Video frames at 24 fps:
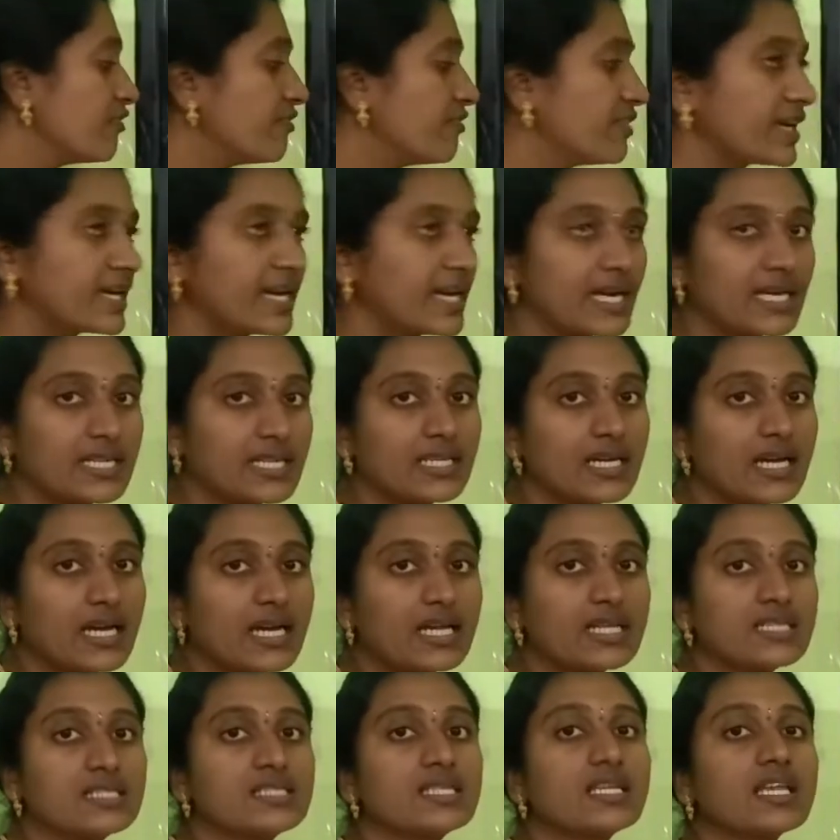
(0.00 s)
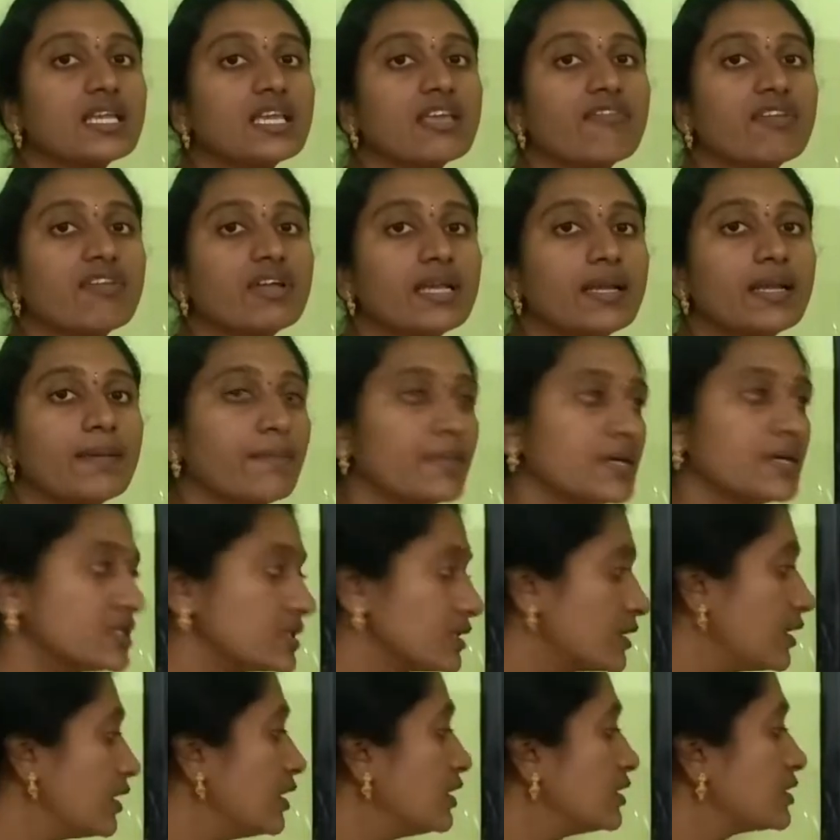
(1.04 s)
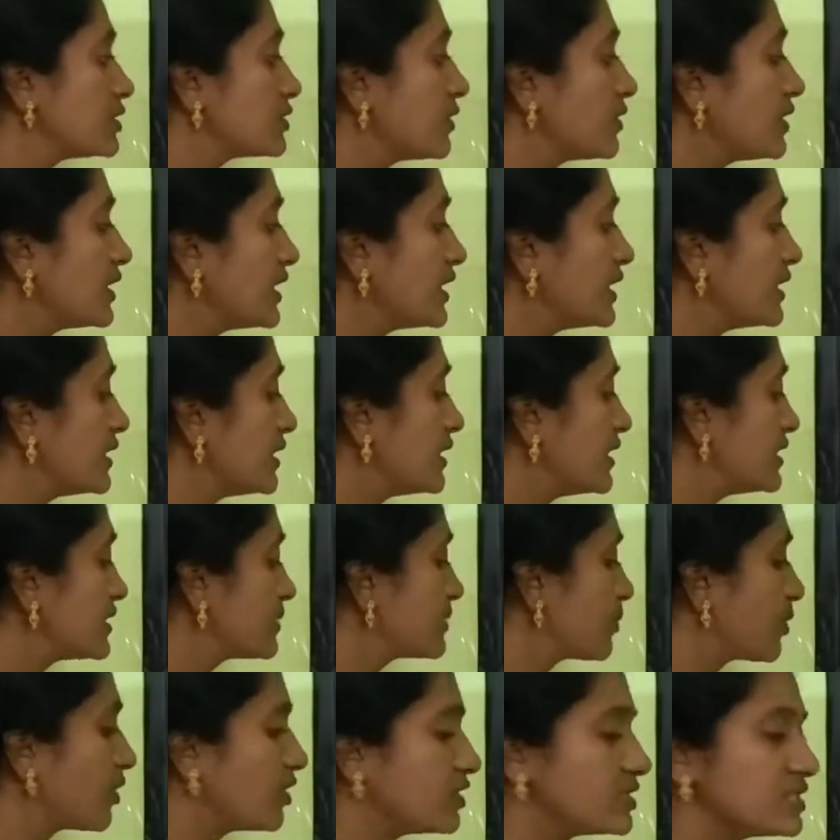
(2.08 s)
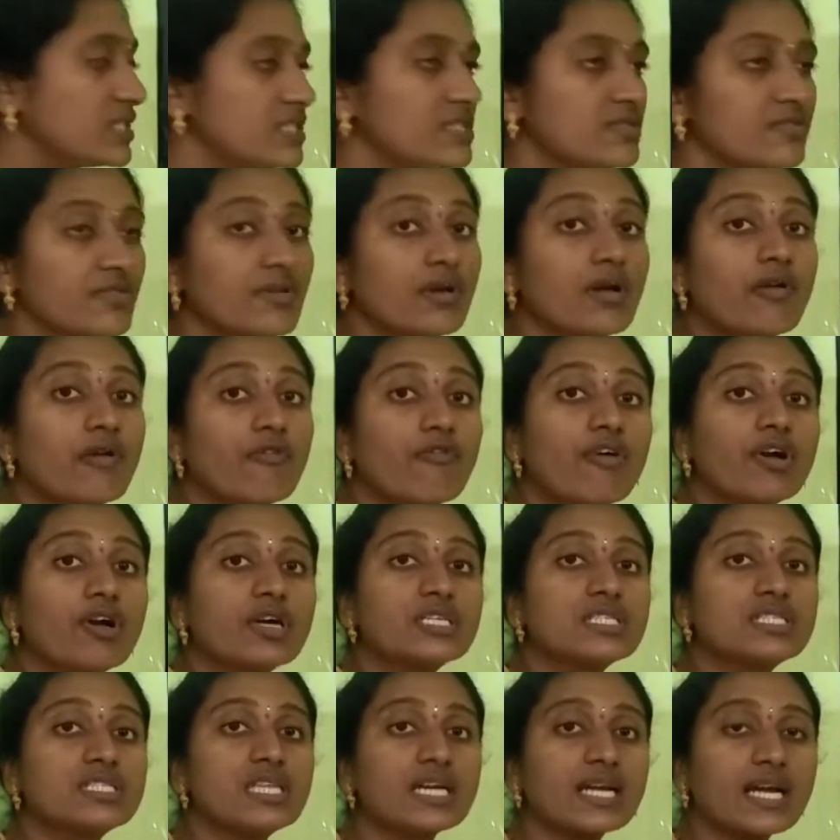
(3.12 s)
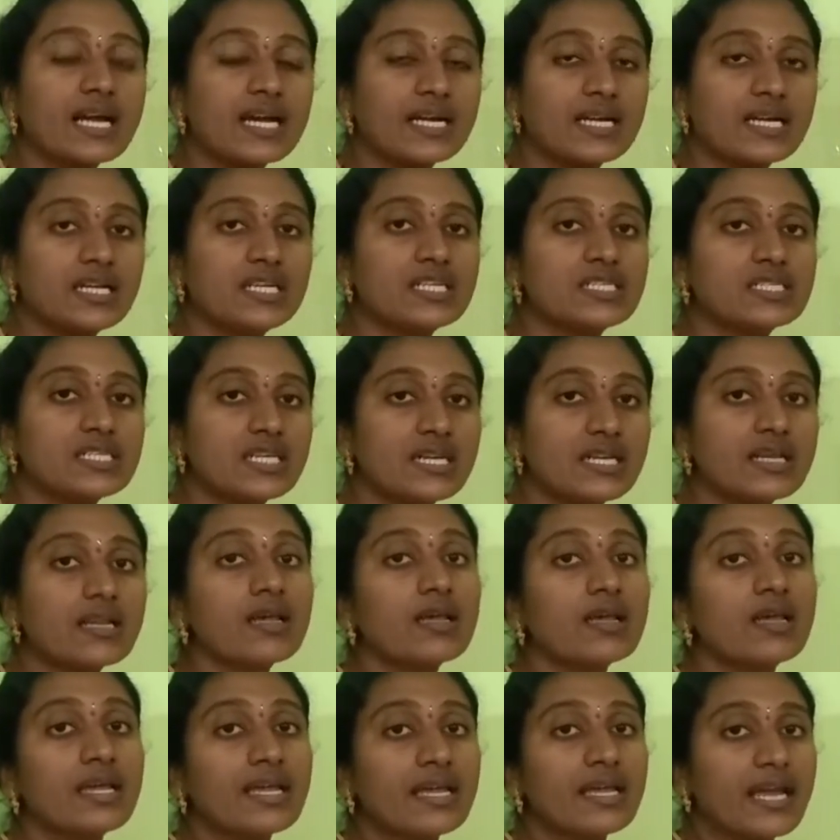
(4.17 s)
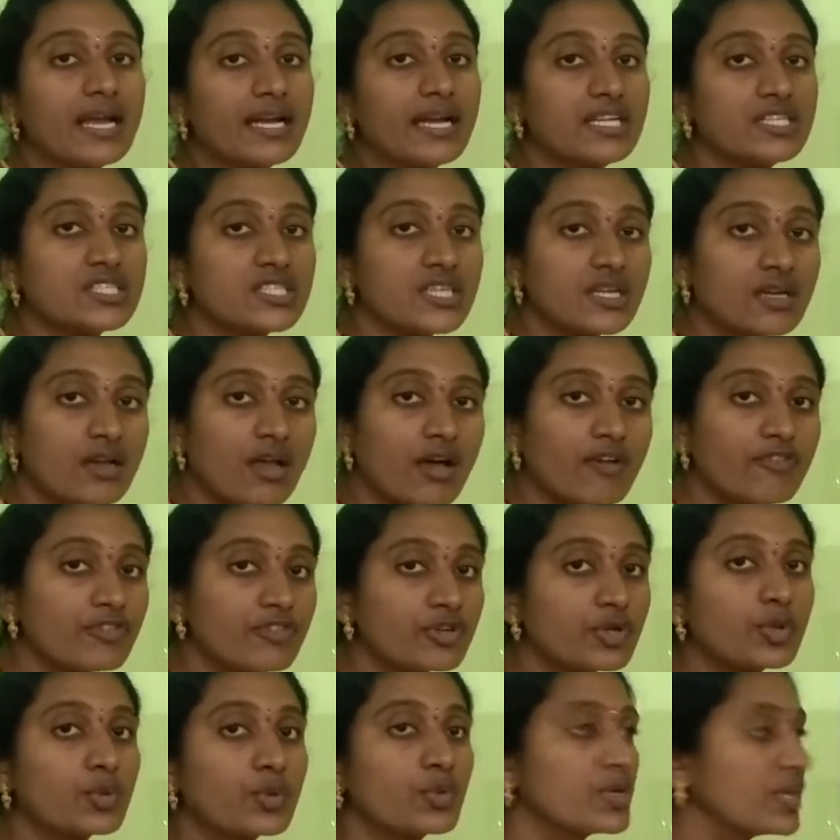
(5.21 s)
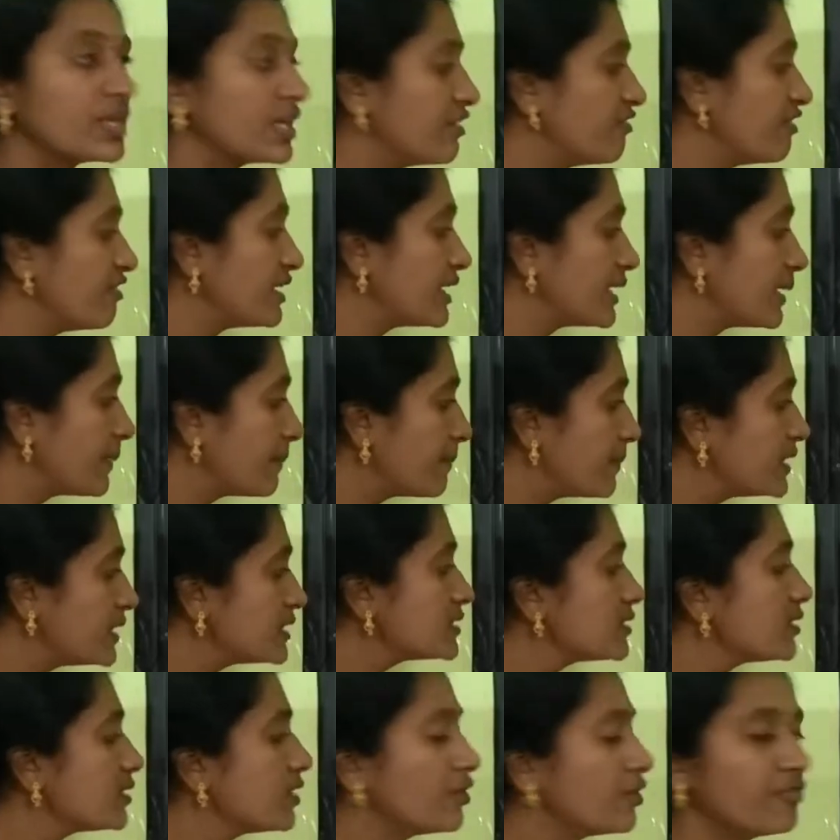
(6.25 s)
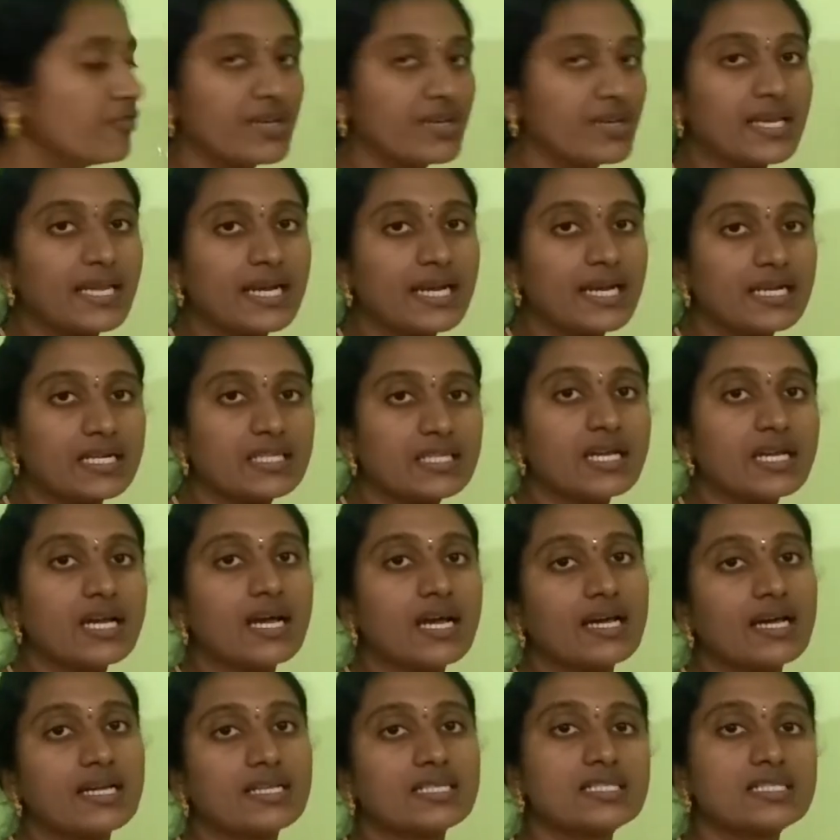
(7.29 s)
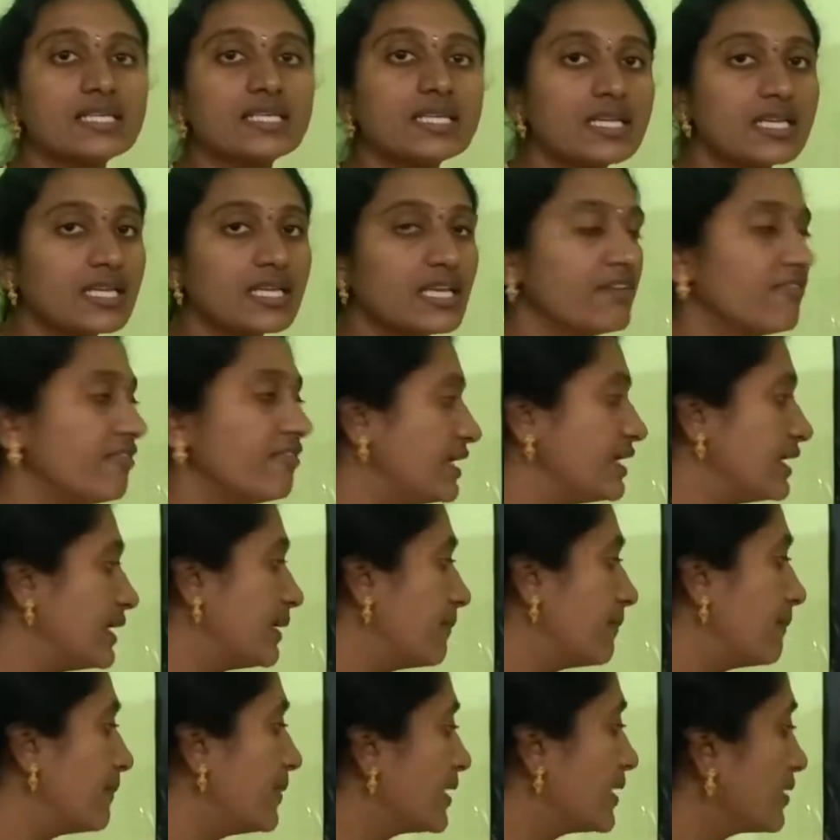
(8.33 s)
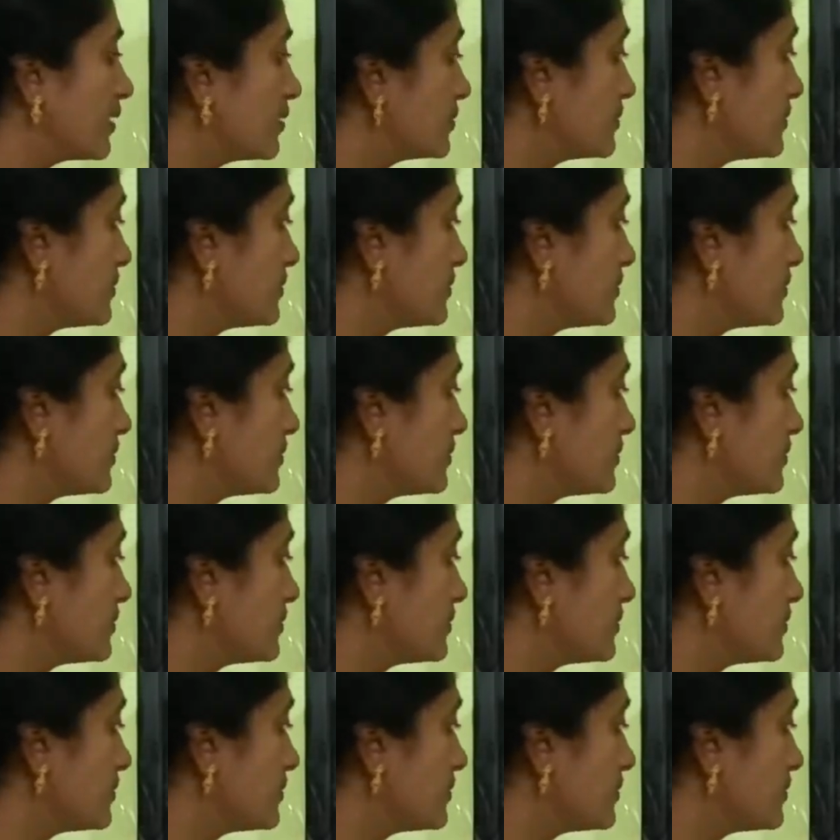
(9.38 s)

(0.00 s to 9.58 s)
We get the answer even numbers. So in this process, what is the condition? Addition of two even numbers, we get the answer even number.